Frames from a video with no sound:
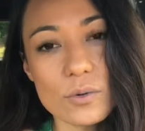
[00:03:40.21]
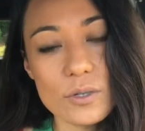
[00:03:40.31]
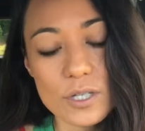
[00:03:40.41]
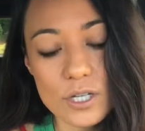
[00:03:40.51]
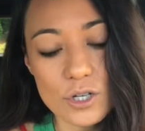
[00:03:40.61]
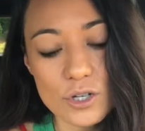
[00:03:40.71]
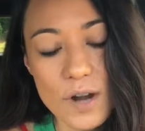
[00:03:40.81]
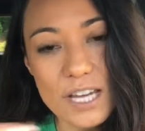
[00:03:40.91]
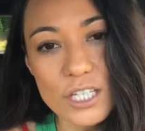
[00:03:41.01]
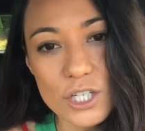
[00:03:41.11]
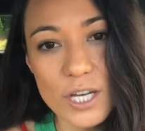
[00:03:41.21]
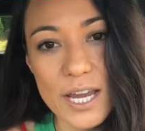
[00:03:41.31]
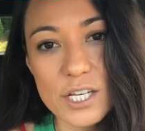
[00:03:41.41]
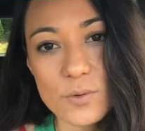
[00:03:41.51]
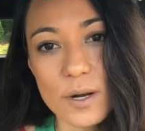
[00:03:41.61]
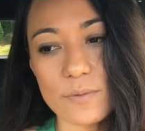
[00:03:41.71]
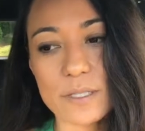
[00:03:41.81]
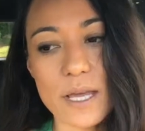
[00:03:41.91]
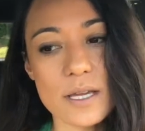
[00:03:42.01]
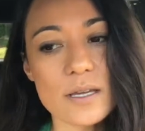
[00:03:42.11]
such a drastic change where it
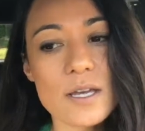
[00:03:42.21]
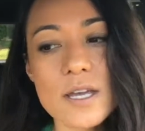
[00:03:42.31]
was like,